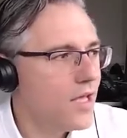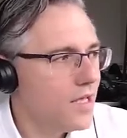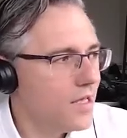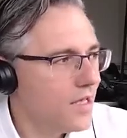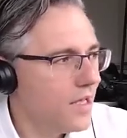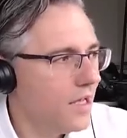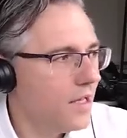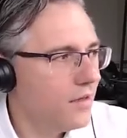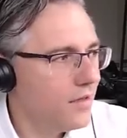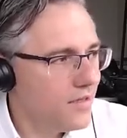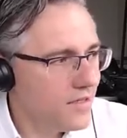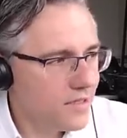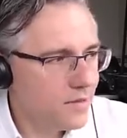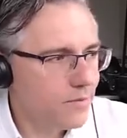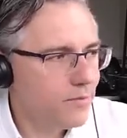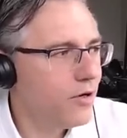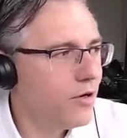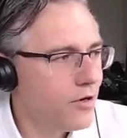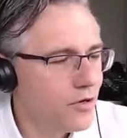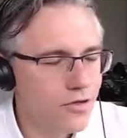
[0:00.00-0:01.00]
at least
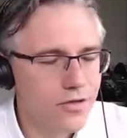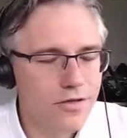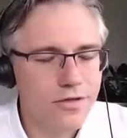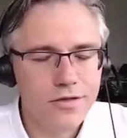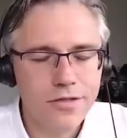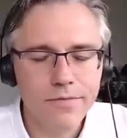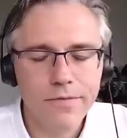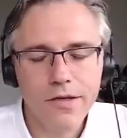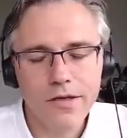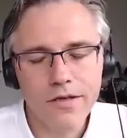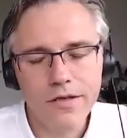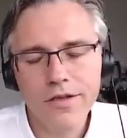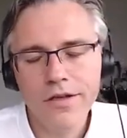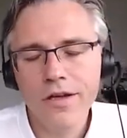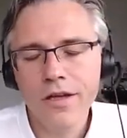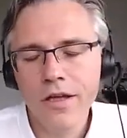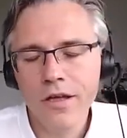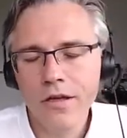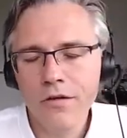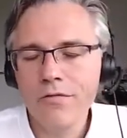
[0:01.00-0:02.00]
partially typically
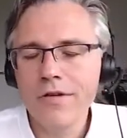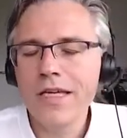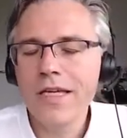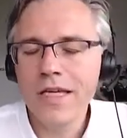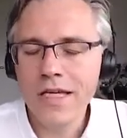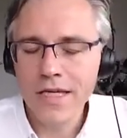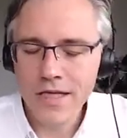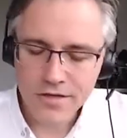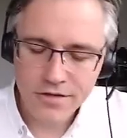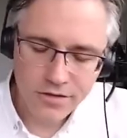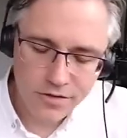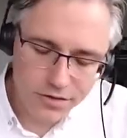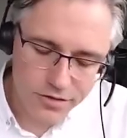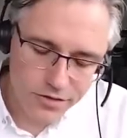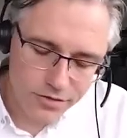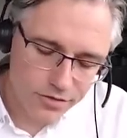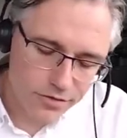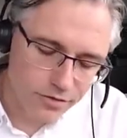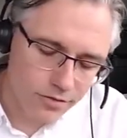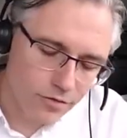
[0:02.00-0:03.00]
go
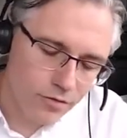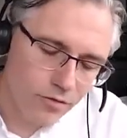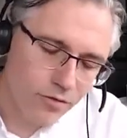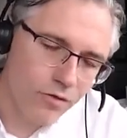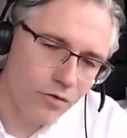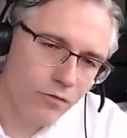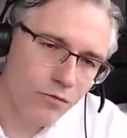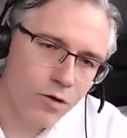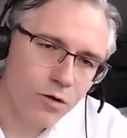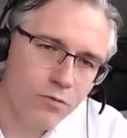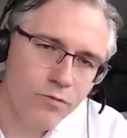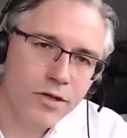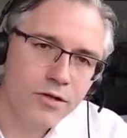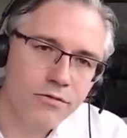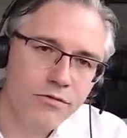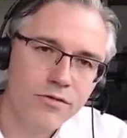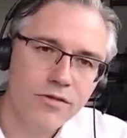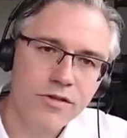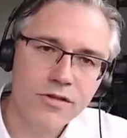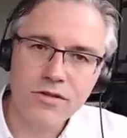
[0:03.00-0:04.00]
into what we
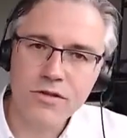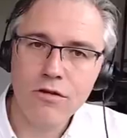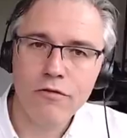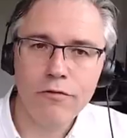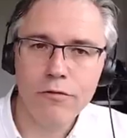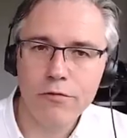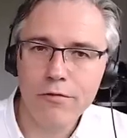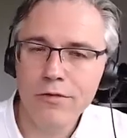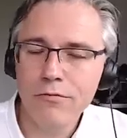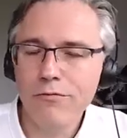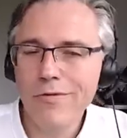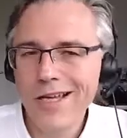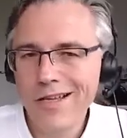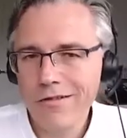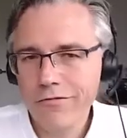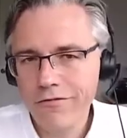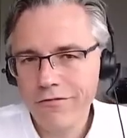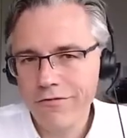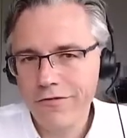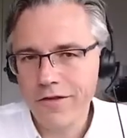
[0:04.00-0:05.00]
call sovereign
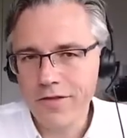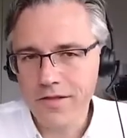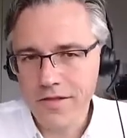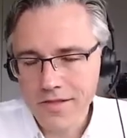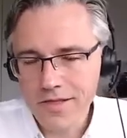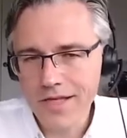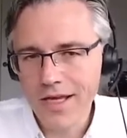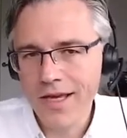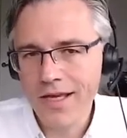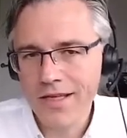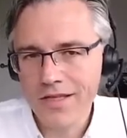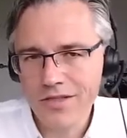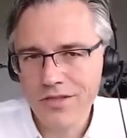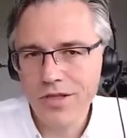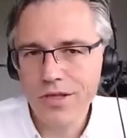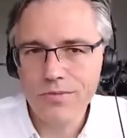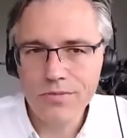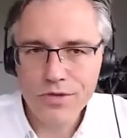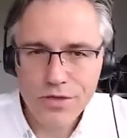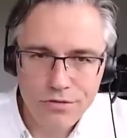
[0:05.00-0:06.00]
wealth funds,
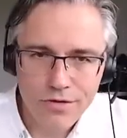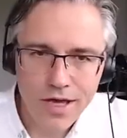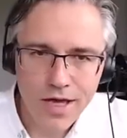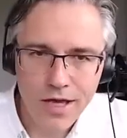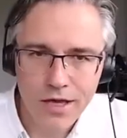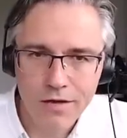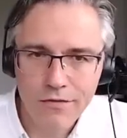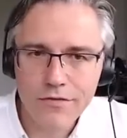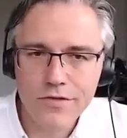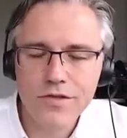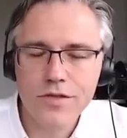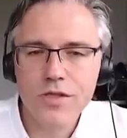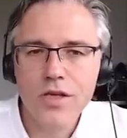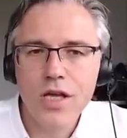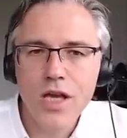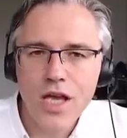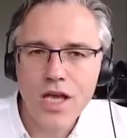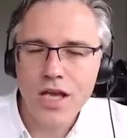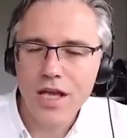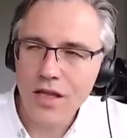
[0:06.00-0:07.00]
SWFs.
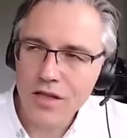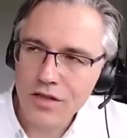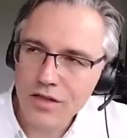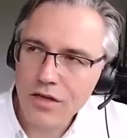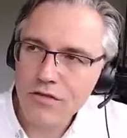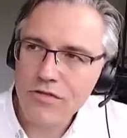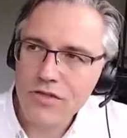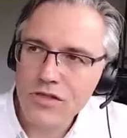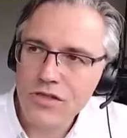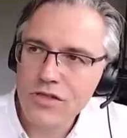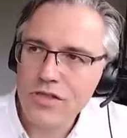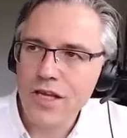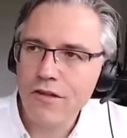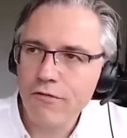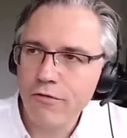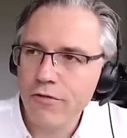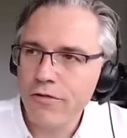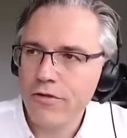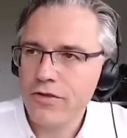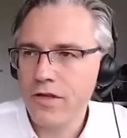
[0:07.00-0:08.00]
And those
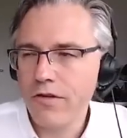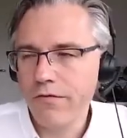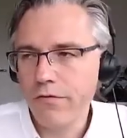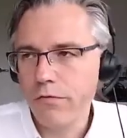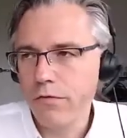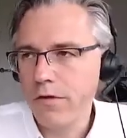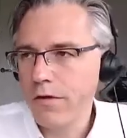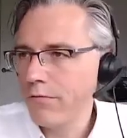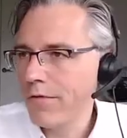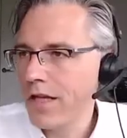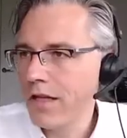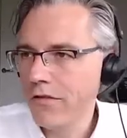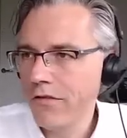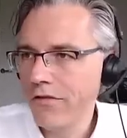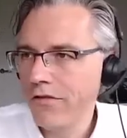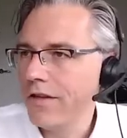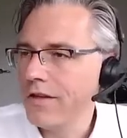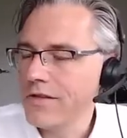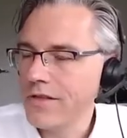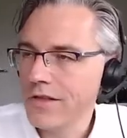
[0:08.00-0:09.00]
sovereign wealth
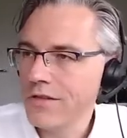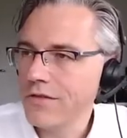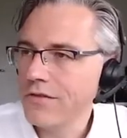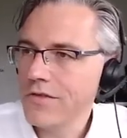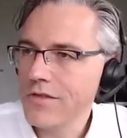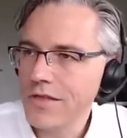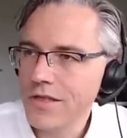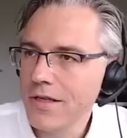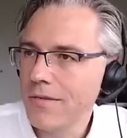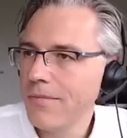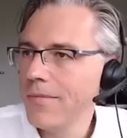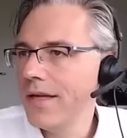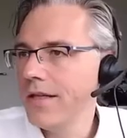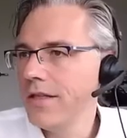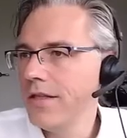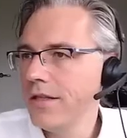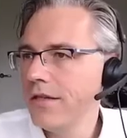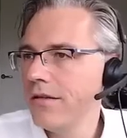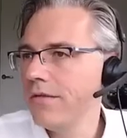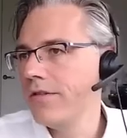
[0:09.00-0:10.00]
funds, and you'll see
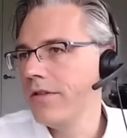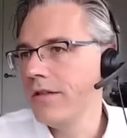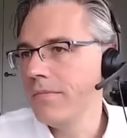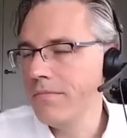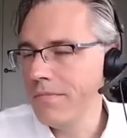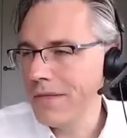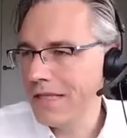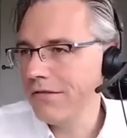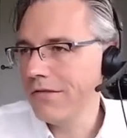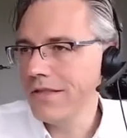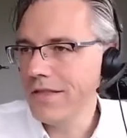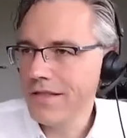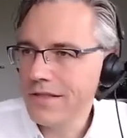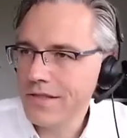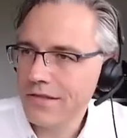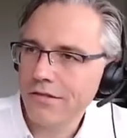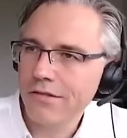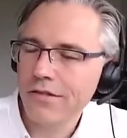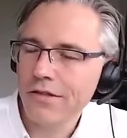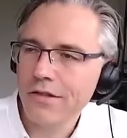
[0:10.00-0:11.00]
many of the Middle
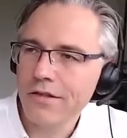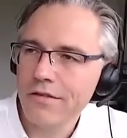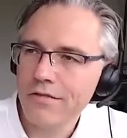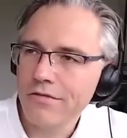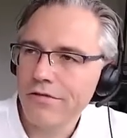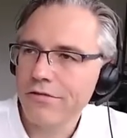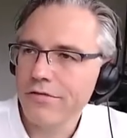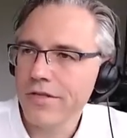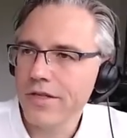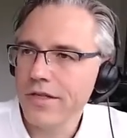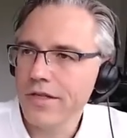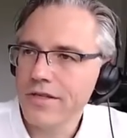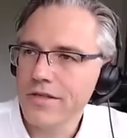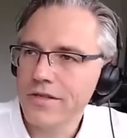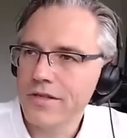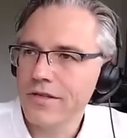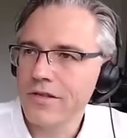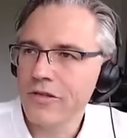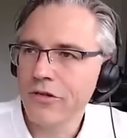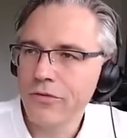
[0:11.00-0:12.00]
Eastern
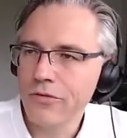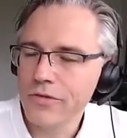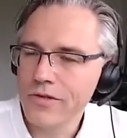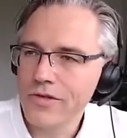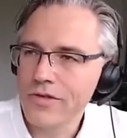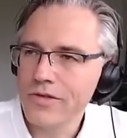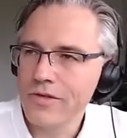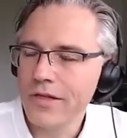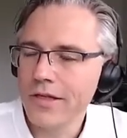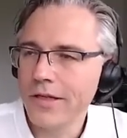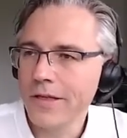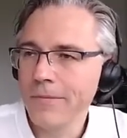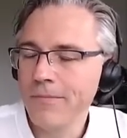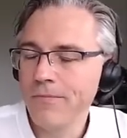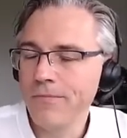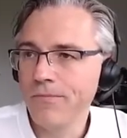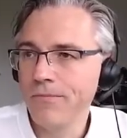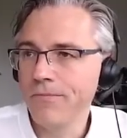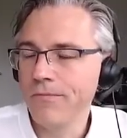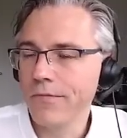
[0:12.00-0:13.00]
countries or
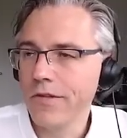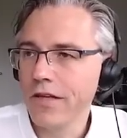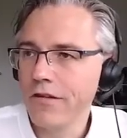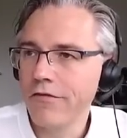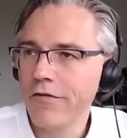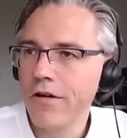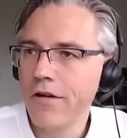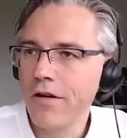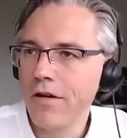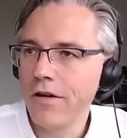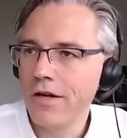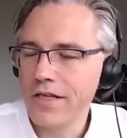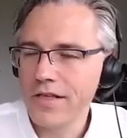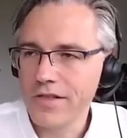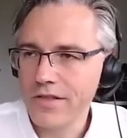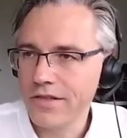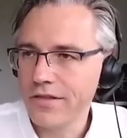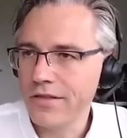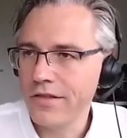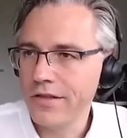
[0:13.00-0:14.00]
Far
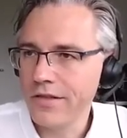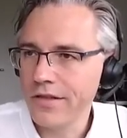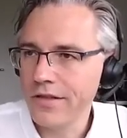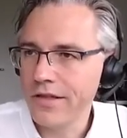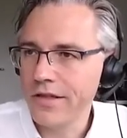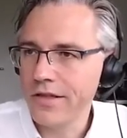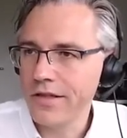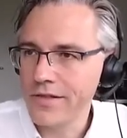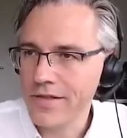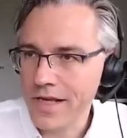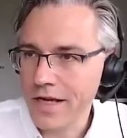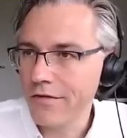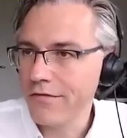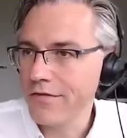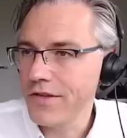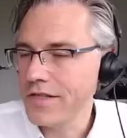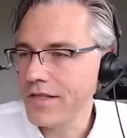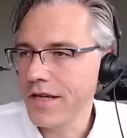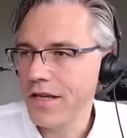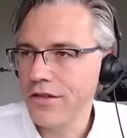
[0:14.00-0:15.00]
Eastern,
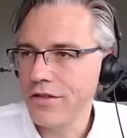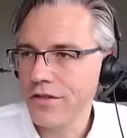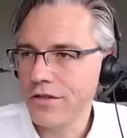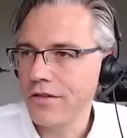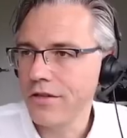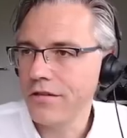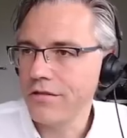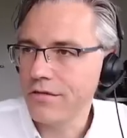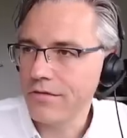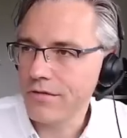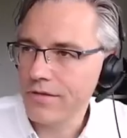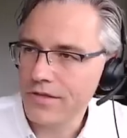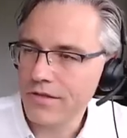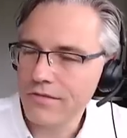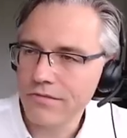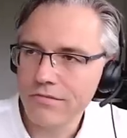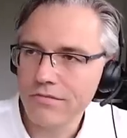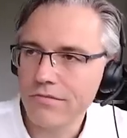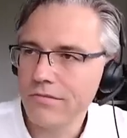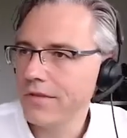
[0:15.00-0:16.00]
Southeast Asian
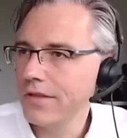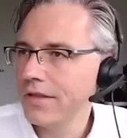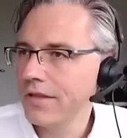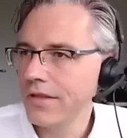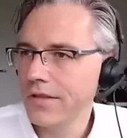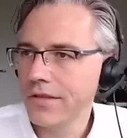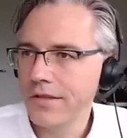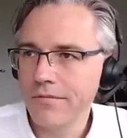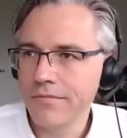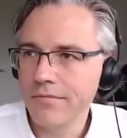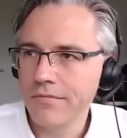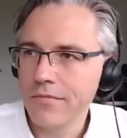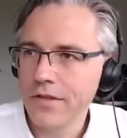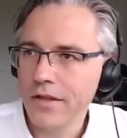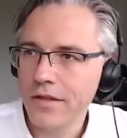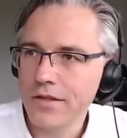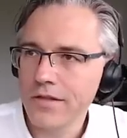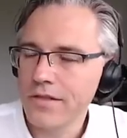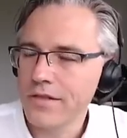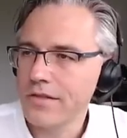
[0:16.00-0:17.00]
countries
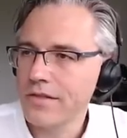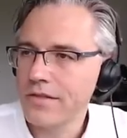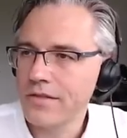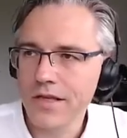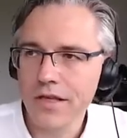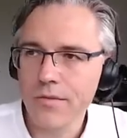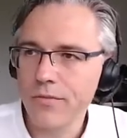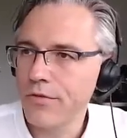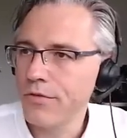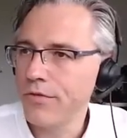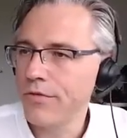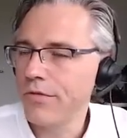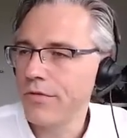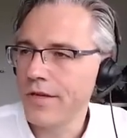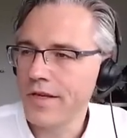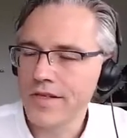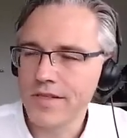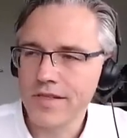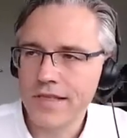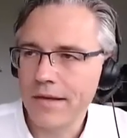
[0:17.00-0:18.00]
like Singapore
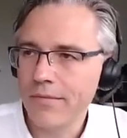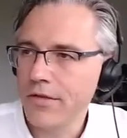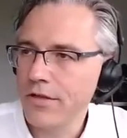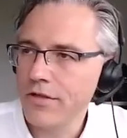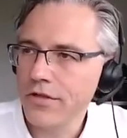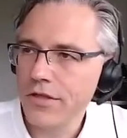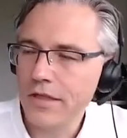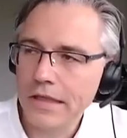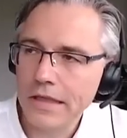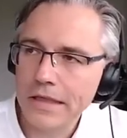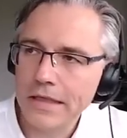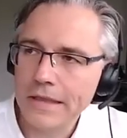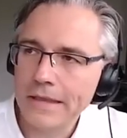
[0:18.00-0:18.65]
establishing